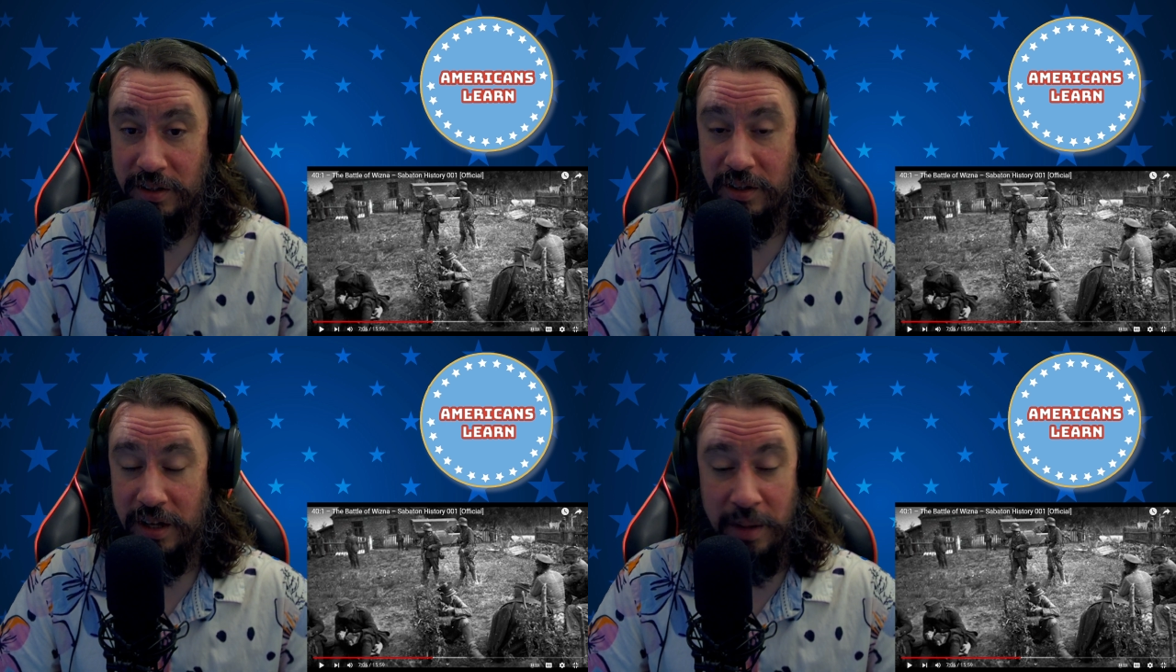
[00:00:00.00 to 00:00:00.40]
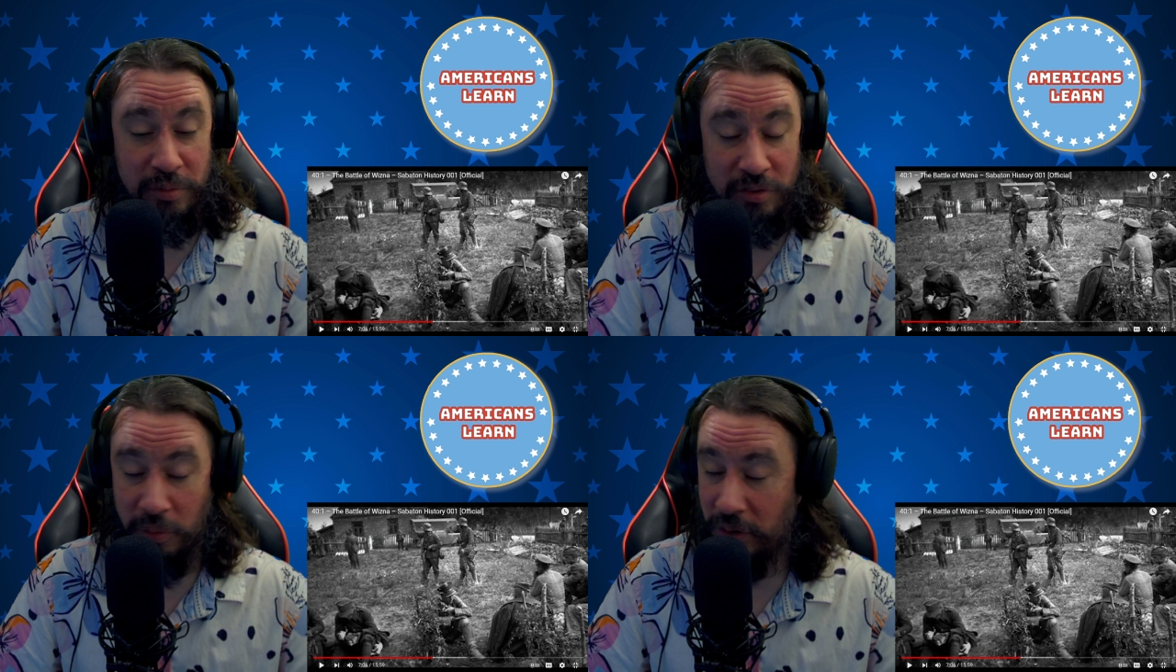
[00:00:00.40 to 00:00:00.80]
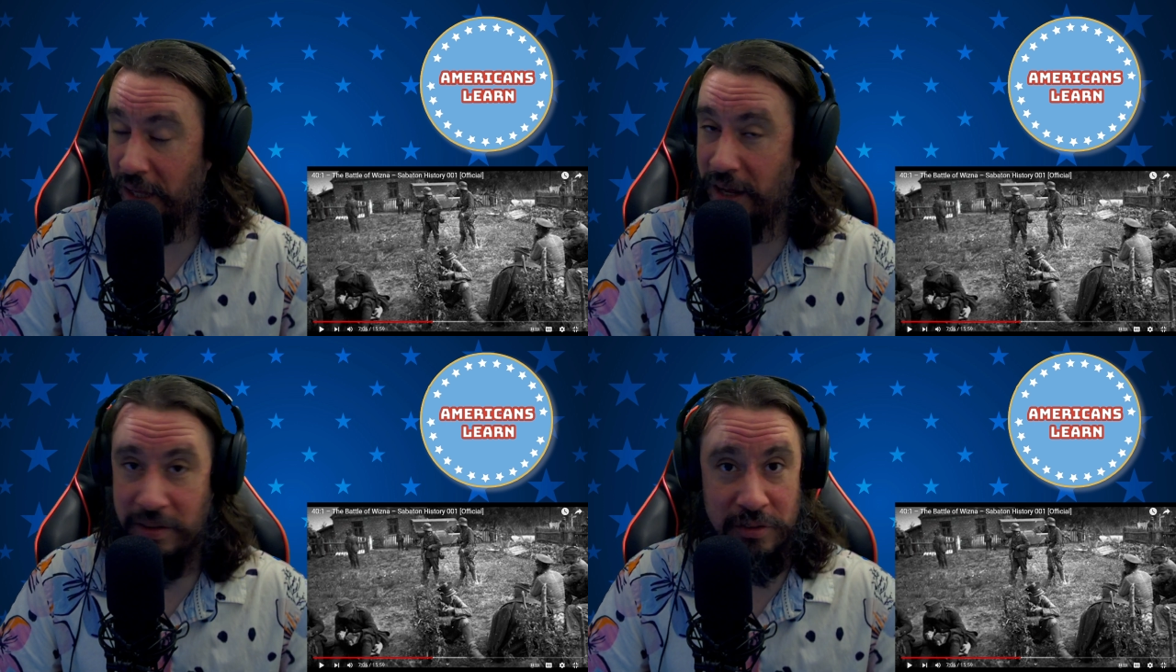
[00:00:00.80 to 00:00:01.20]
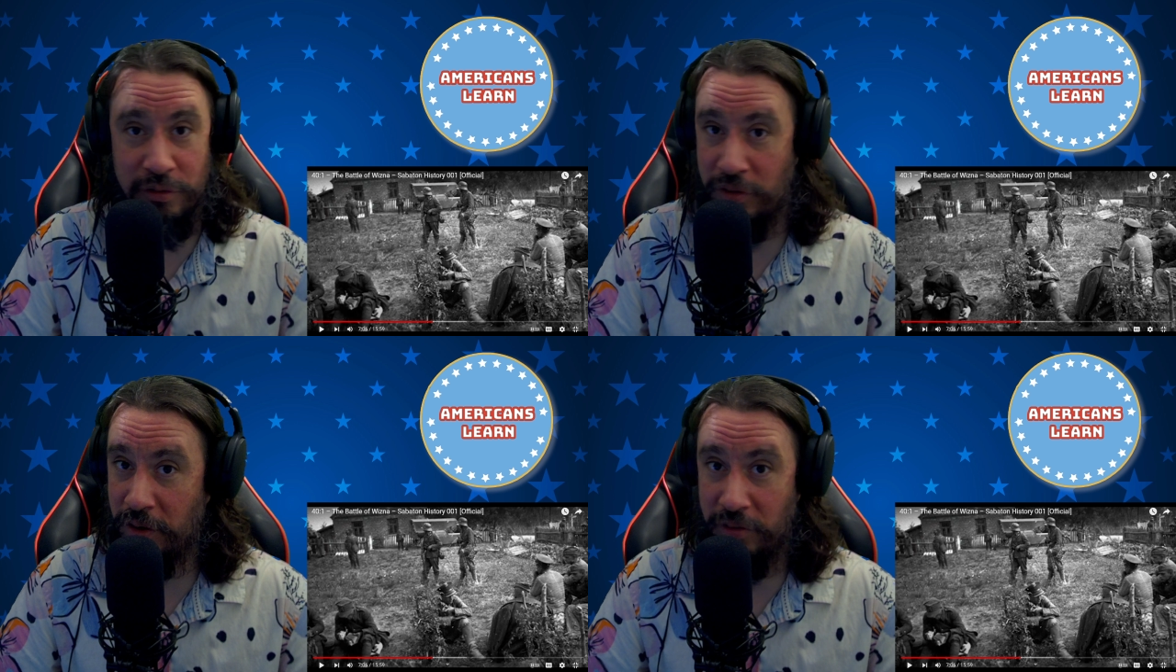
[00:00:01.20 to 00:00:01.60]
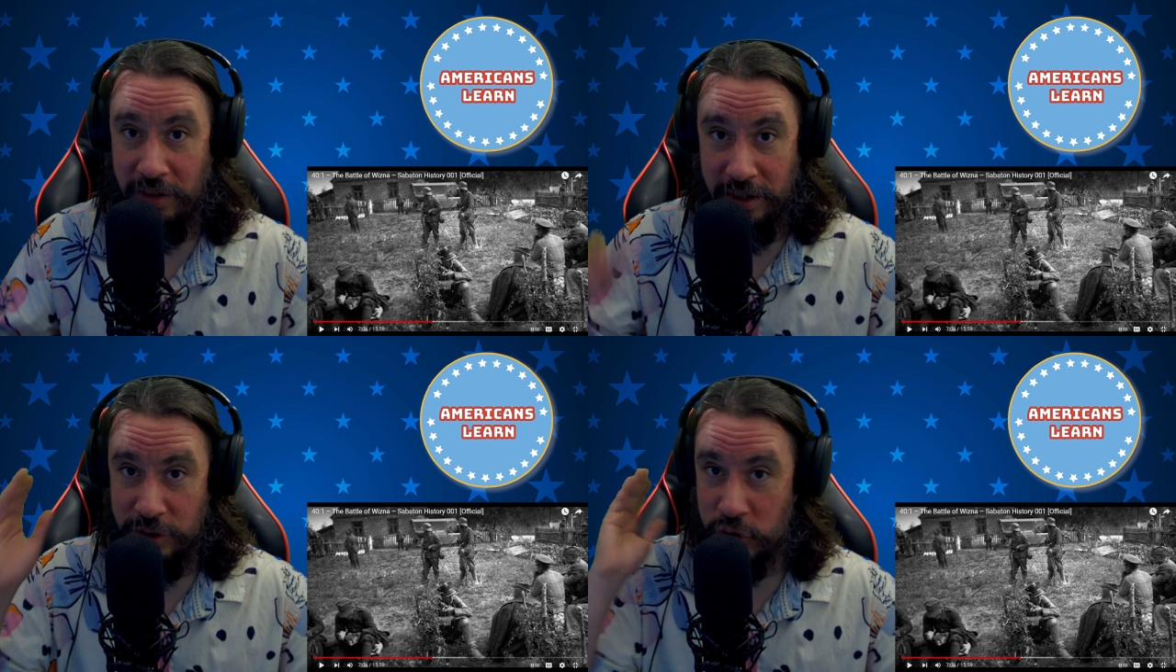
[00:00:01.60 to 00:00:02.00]
I'm so glad.
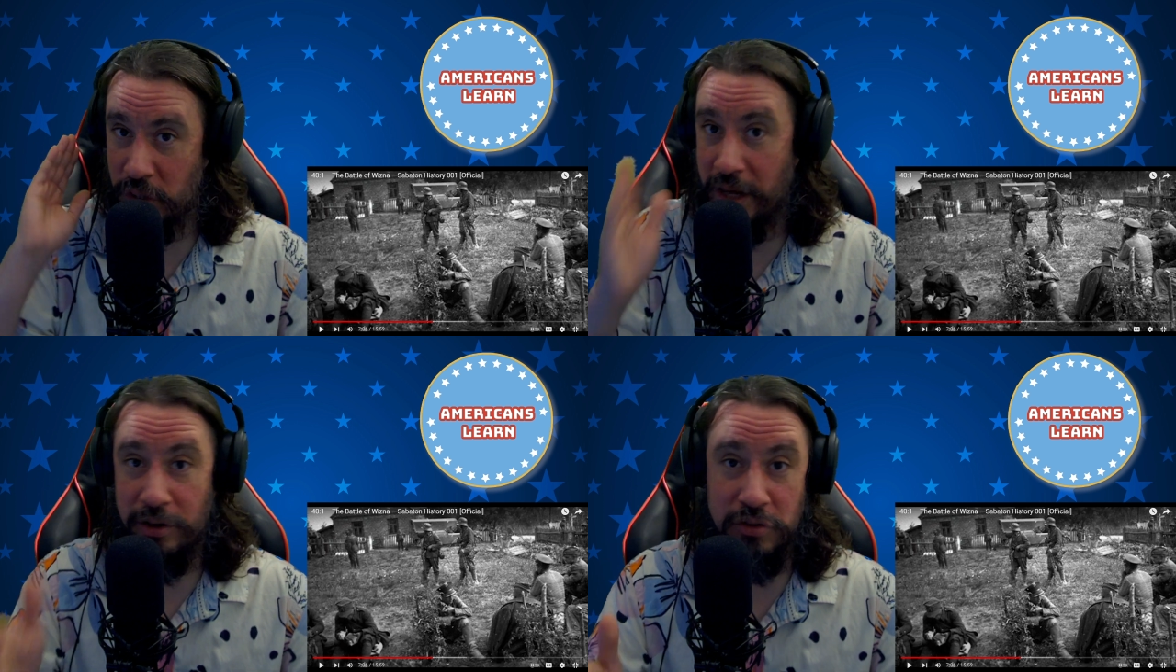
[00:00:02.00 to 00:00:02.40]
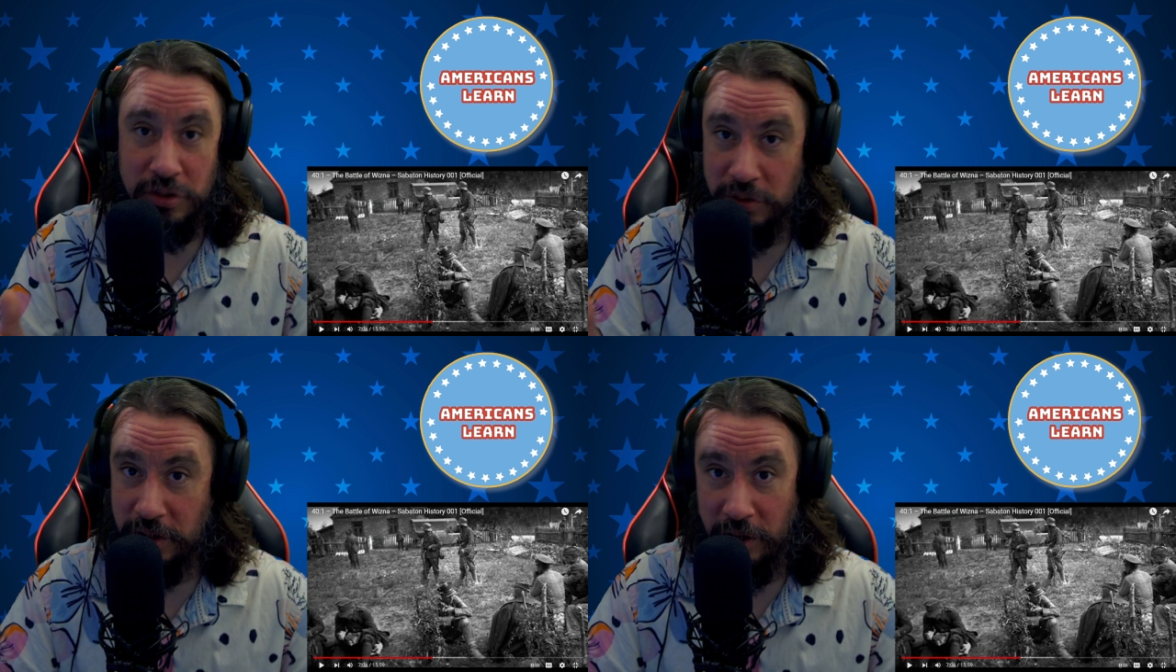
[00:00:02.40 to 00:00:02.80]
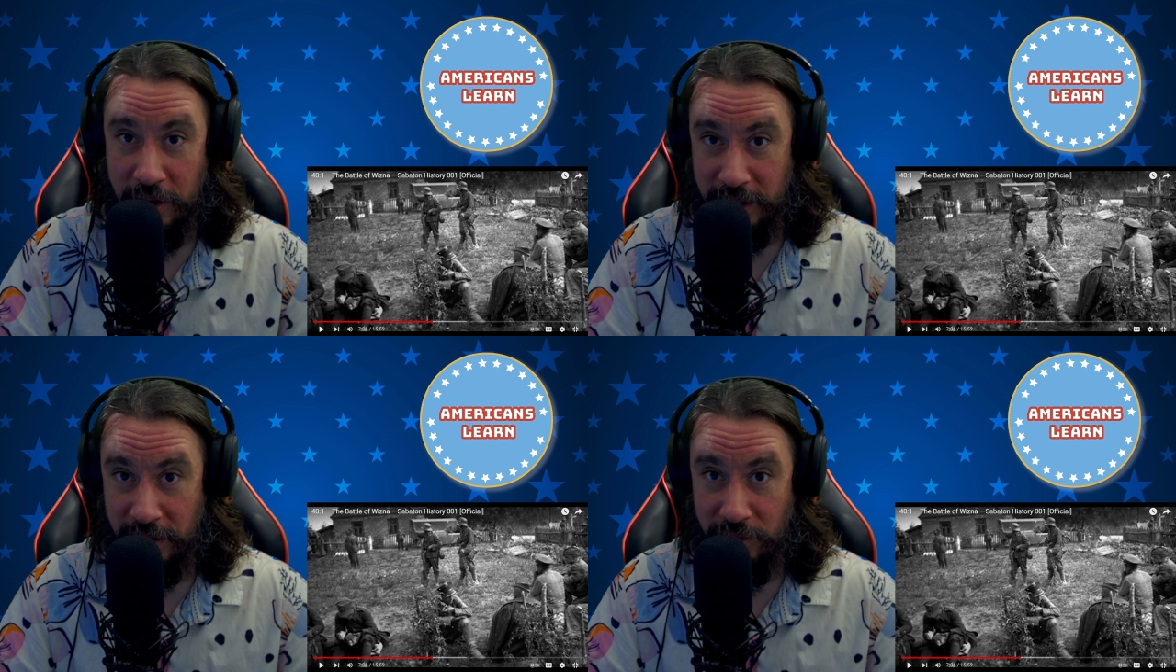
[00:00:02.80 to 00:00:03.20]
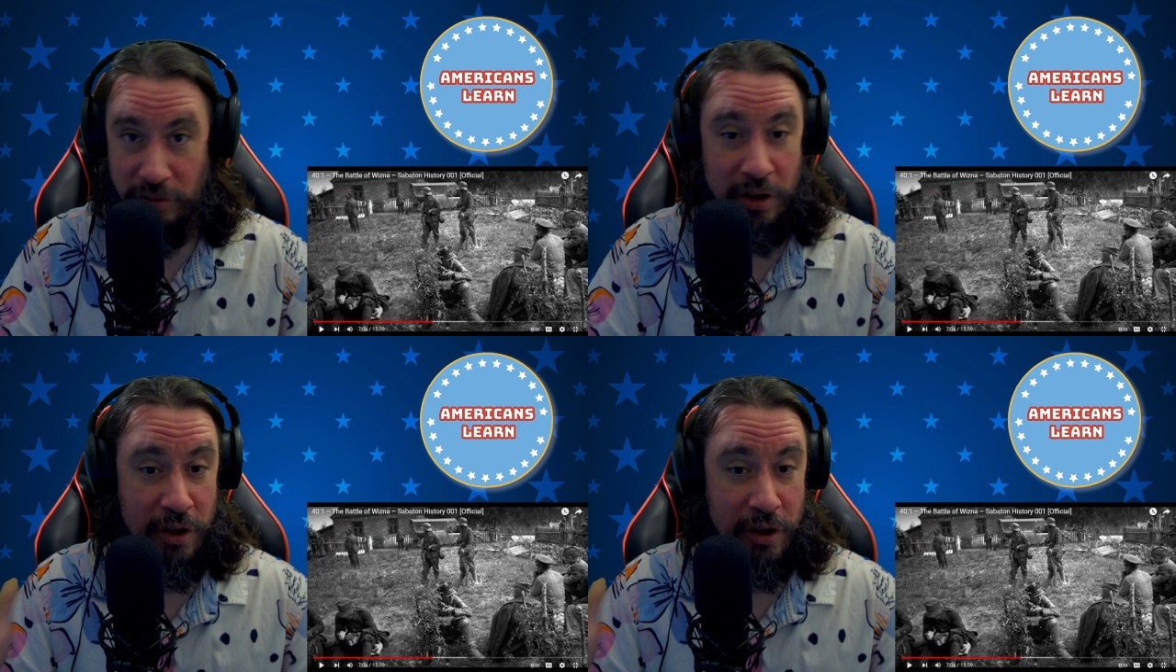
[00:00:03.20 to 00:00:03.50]
Seriously, shout out to you, the audience,